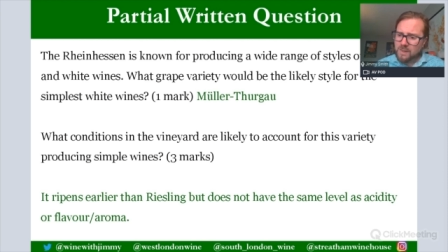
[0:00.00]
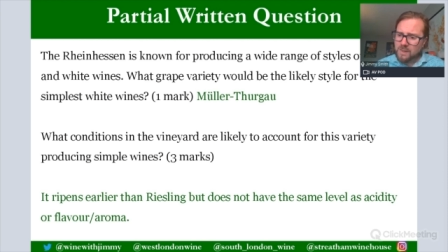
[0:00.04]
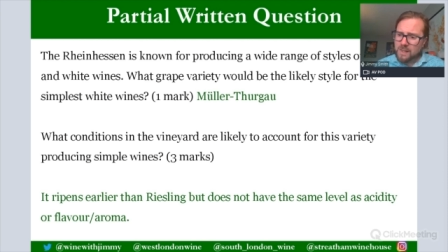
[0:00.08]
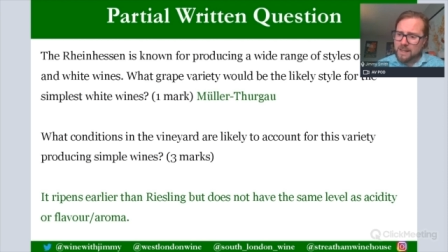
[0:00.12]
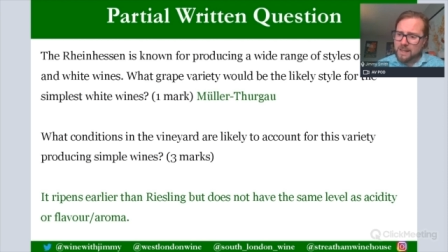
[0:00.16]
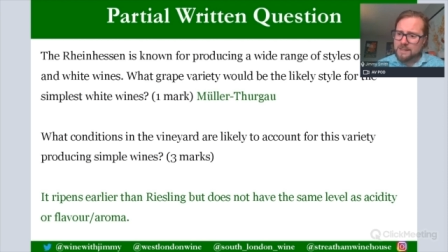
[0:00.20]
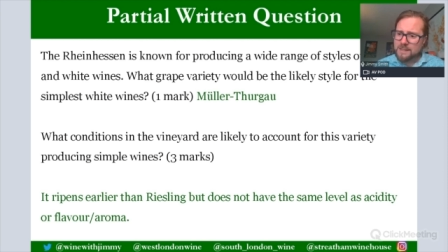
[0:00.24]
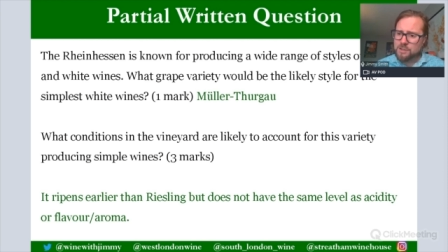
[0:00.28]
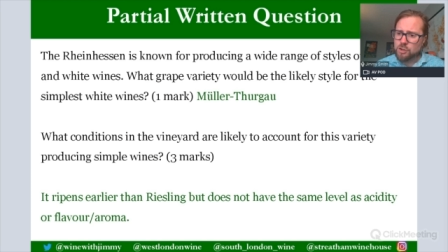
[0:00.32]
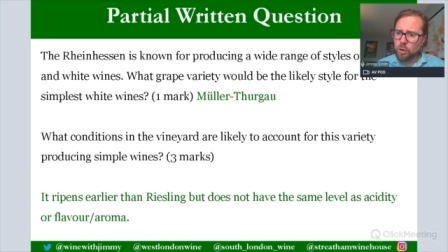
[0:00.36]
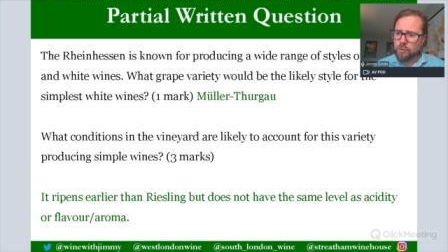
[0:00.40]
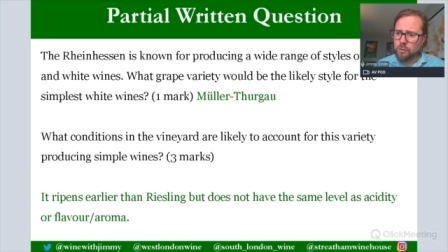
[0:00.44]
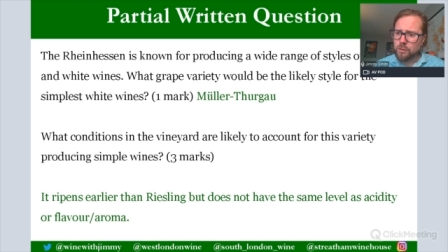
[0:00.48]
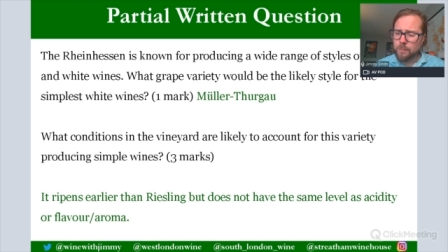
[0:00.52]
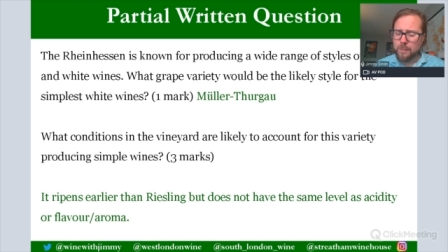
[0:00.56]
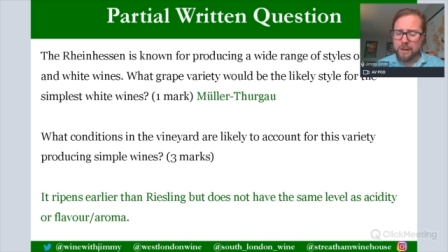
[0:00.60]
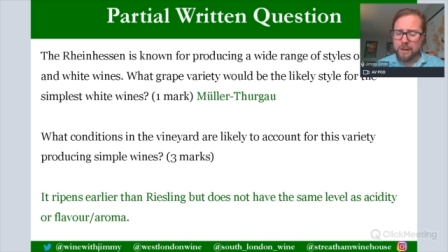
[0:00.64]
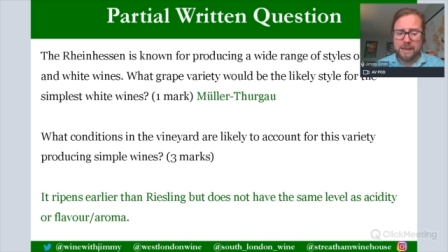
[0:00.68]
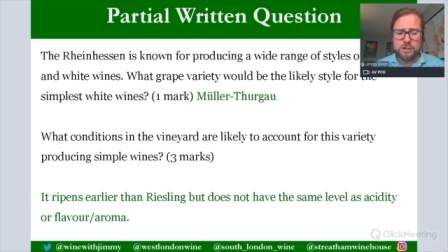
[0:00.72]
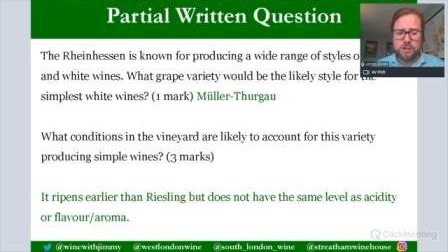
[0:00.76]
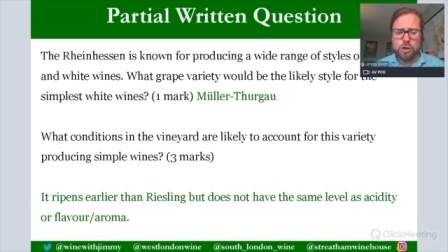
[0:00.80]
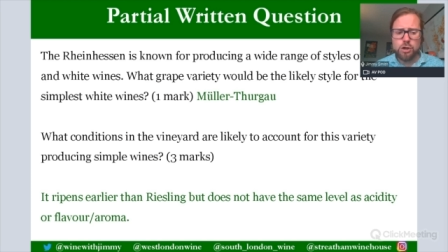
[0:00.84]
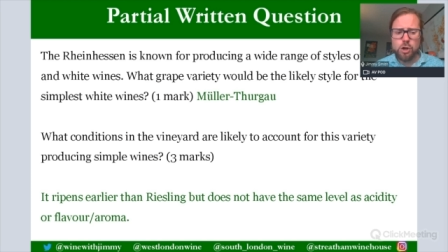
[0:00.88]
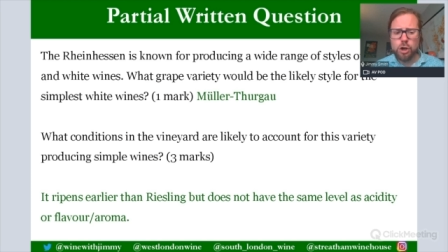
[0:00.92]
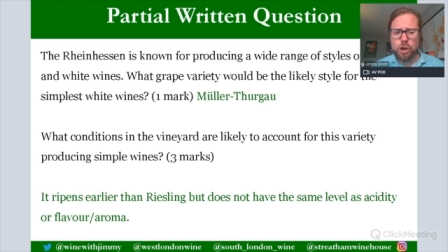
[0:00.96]
it's not the
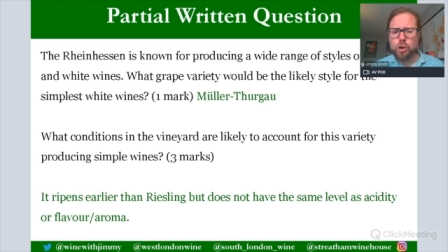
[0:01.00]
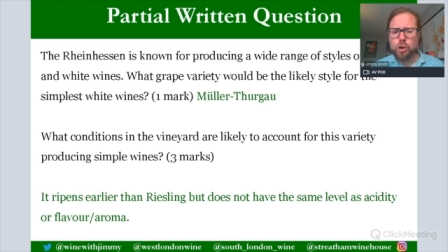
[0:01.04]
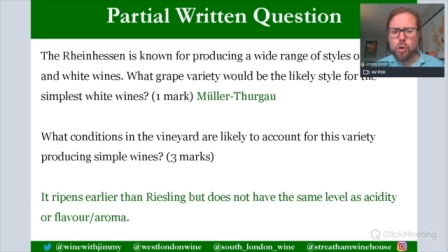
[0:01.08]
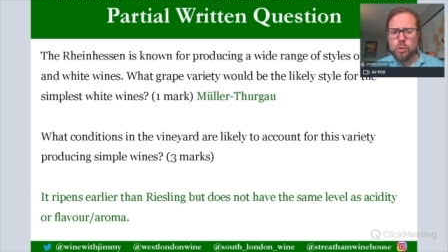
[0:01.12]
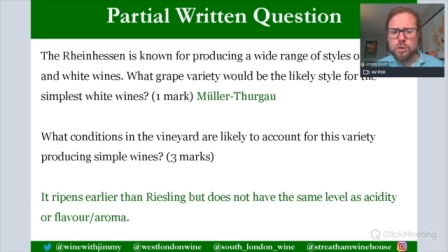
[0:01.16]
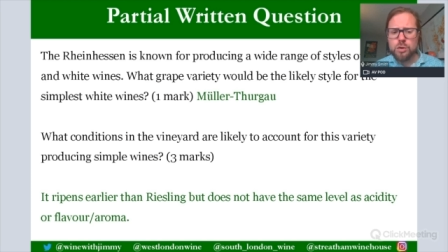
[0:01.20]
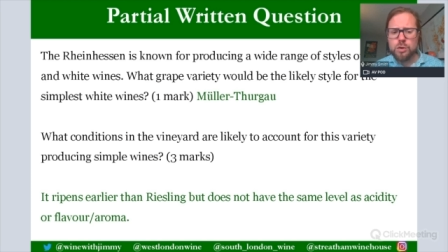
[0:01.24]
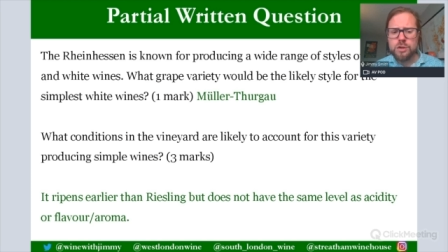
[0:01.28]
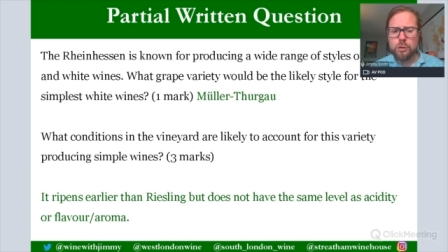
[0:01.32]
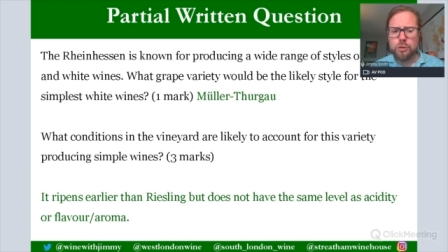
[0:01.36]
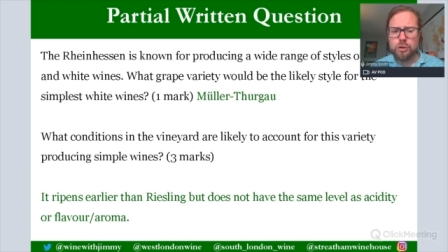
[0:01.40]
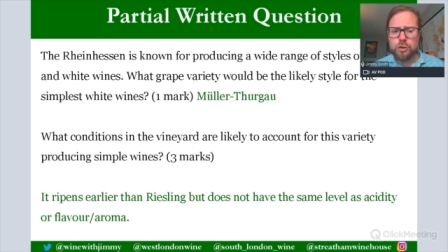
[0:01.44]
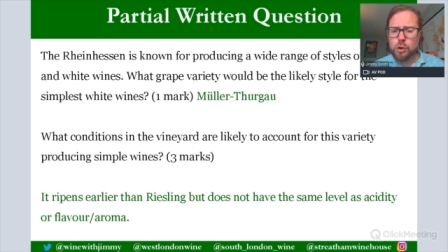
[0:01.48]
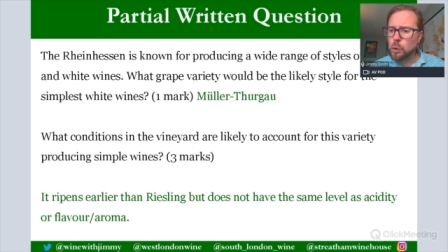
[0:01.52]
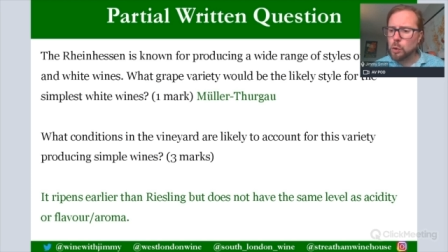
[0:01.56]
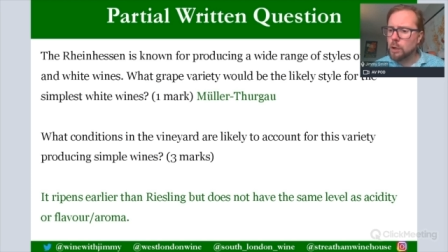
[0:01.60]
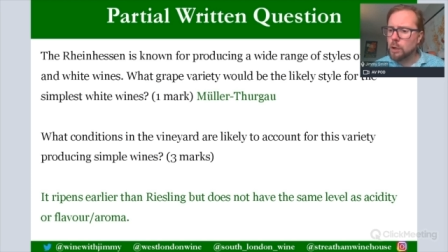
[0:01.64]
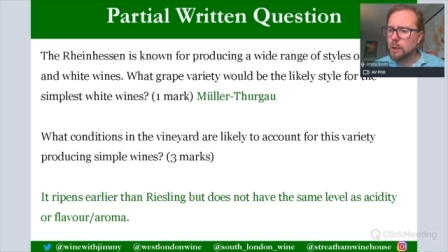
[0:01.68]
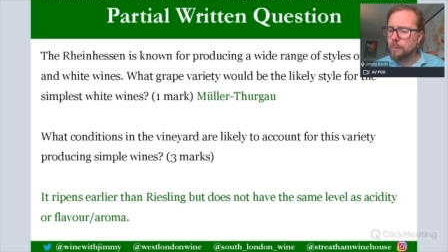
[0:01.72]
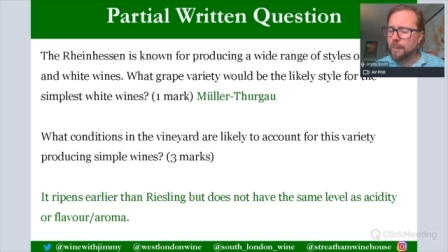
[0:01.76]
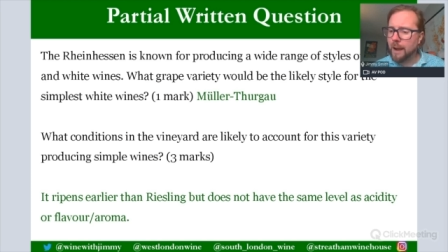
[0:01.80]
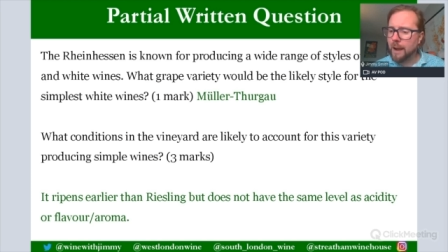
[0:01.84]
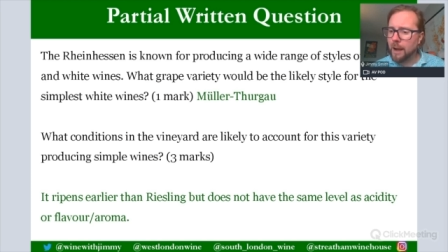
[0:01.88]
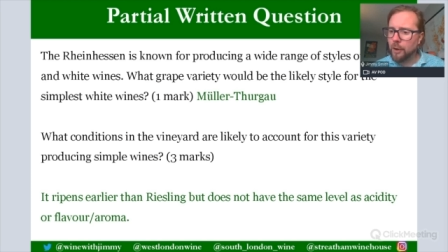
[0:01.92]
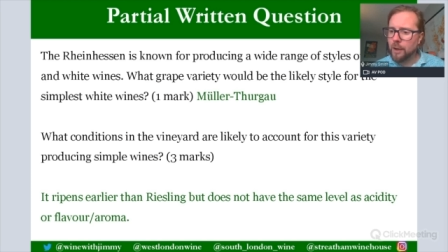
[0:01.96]
biggest. You could also talk
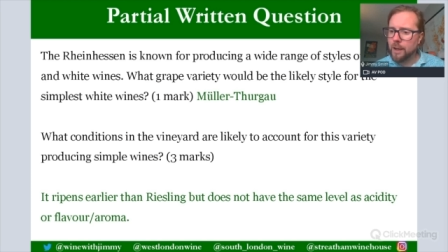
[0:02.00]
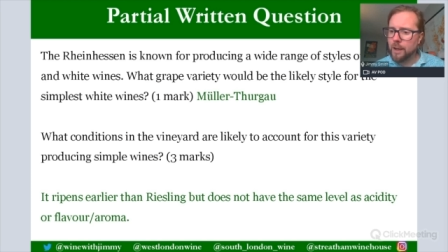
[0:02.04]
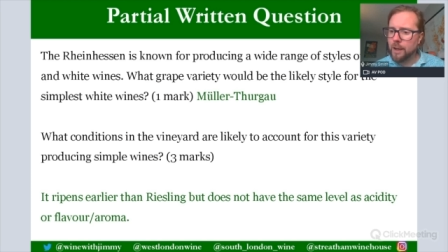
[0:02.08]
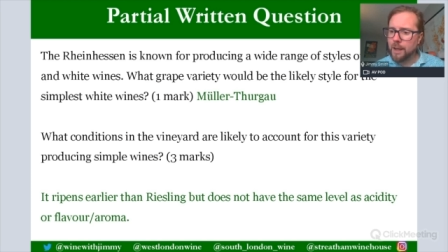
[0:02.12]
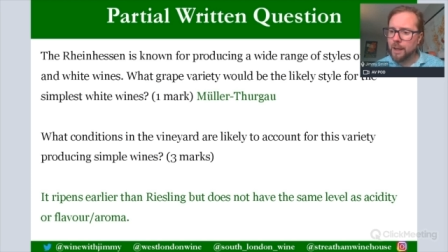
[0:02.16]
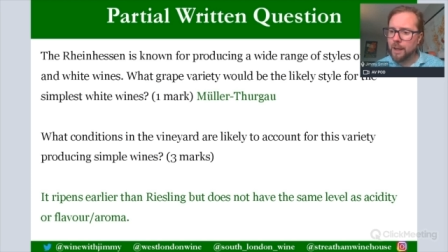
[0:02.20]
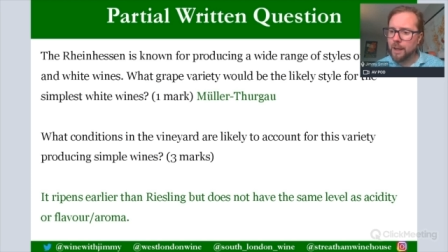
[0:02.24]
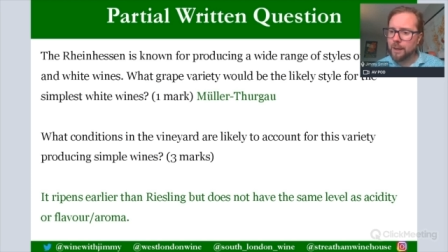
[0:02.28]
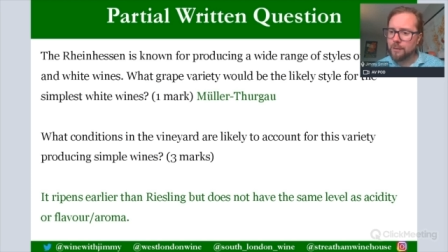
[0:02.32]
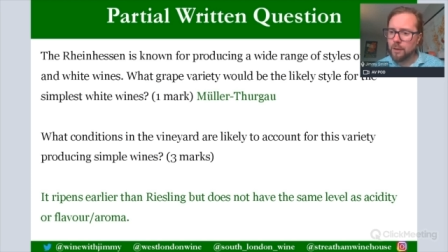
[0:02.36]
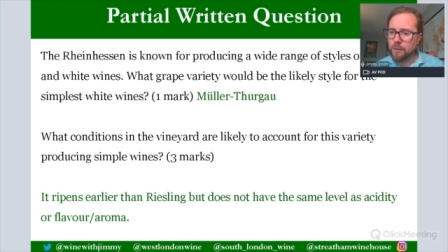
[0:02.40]
about here